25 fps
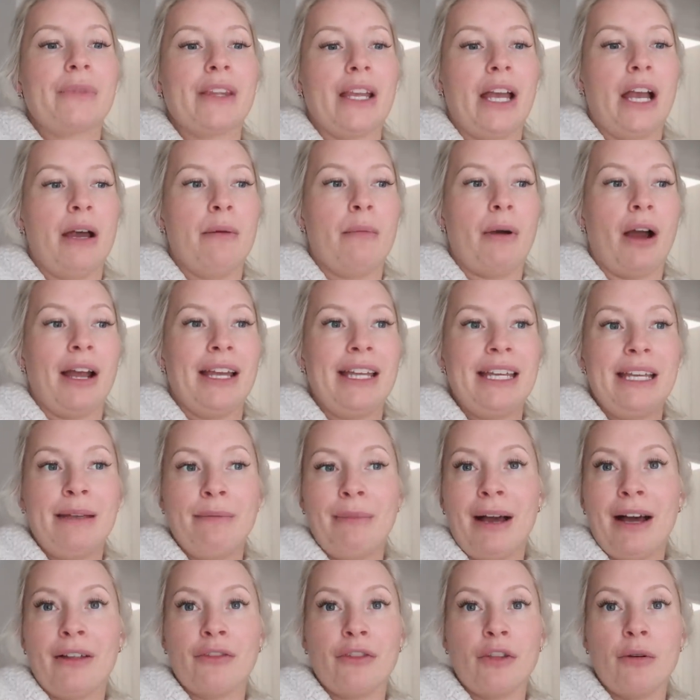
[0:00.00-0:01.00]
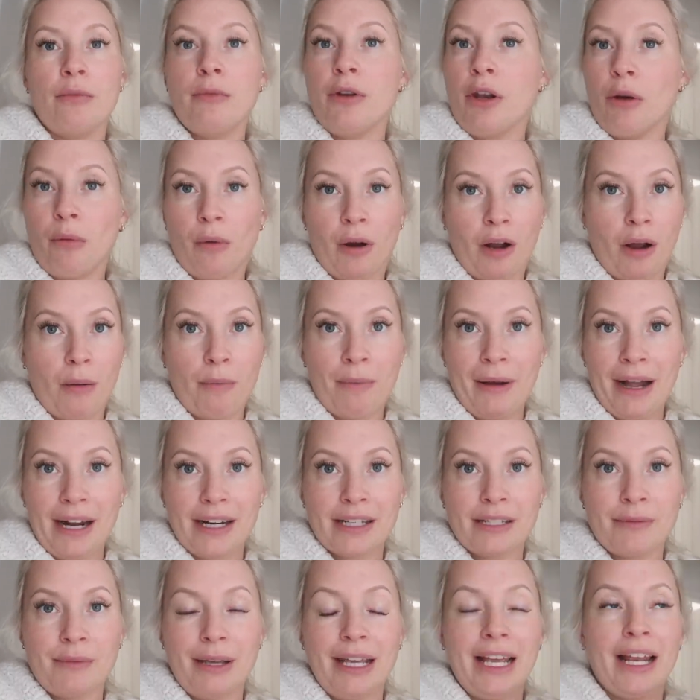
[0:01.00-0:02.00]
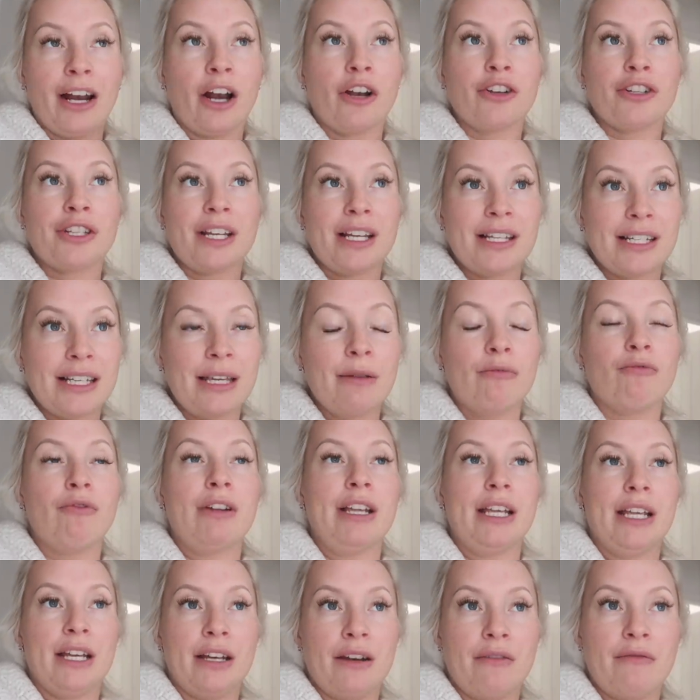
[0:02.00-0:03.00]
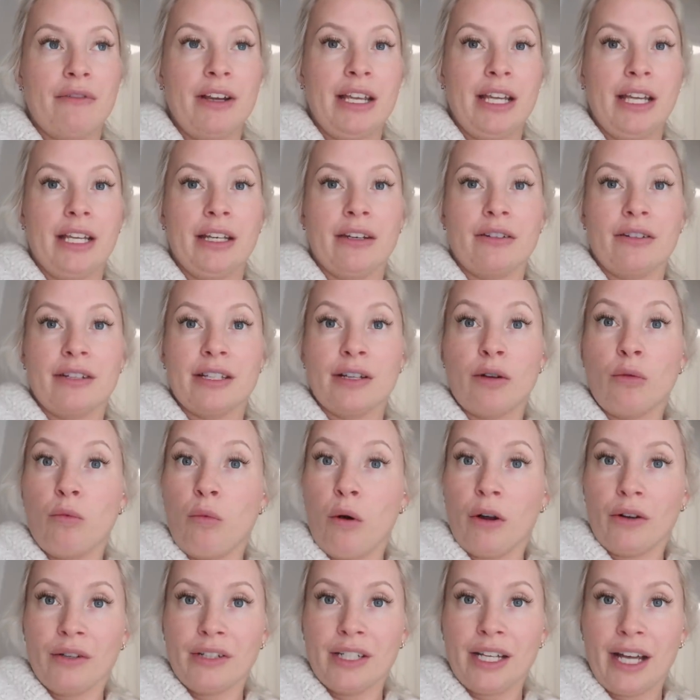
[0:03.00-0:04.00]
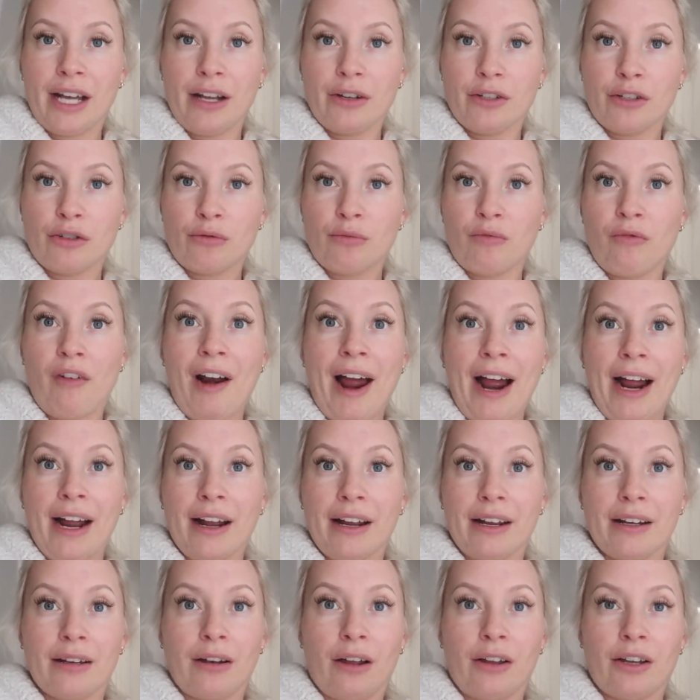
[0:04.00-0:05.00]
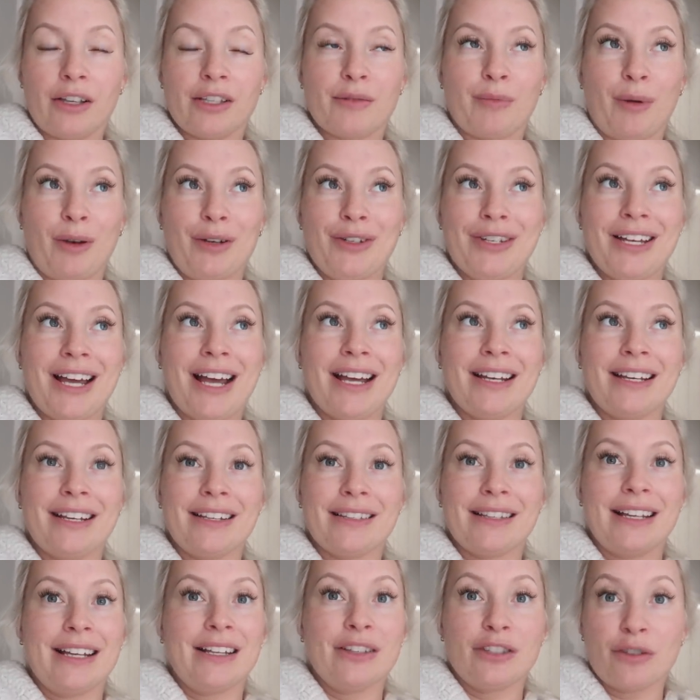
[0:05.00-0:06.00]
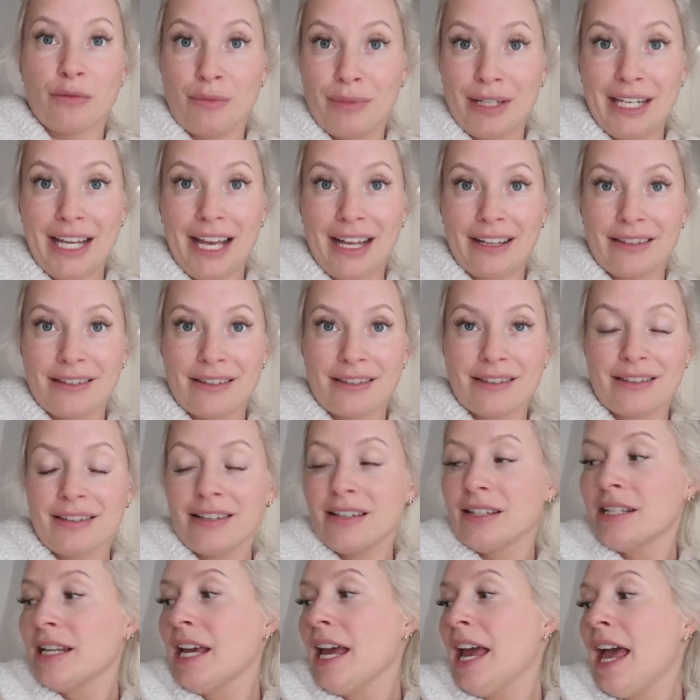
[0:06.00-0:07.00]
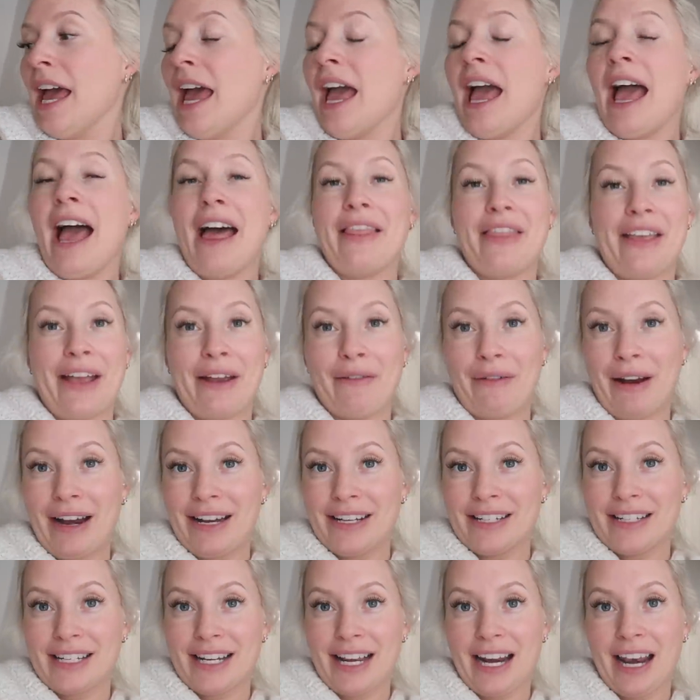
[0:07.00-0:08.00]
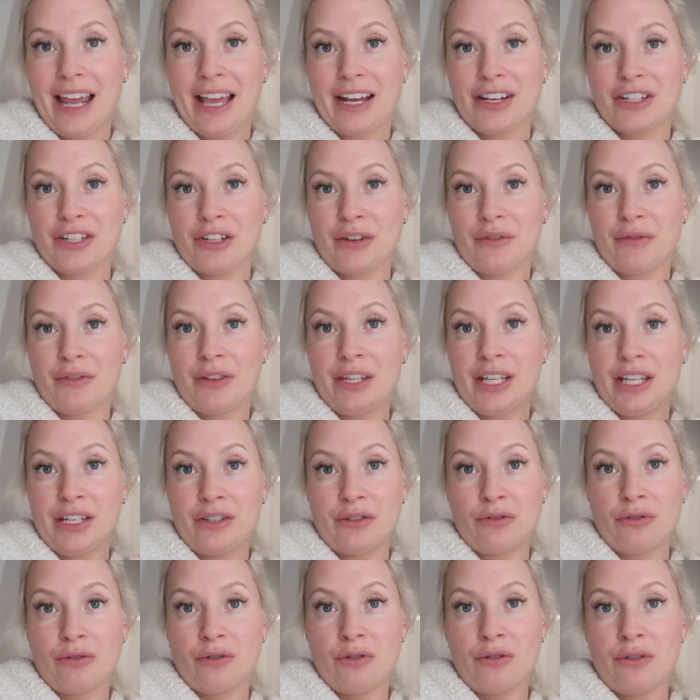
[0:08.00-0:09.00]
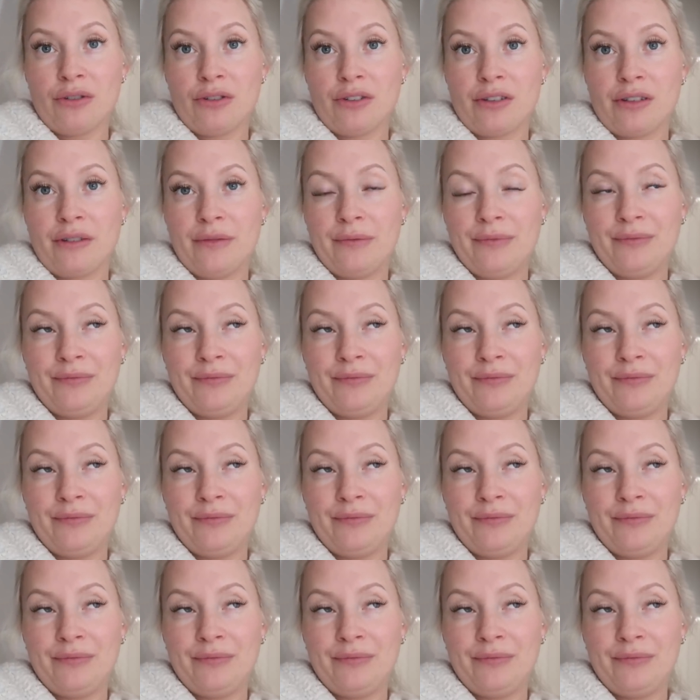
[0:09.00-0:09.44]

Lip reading: I emailed them, no one got back to me, and I just had to keep ringing and ringing until one day I just rang like spontaneously and somebody answered. And they arranged a collection for these drawers.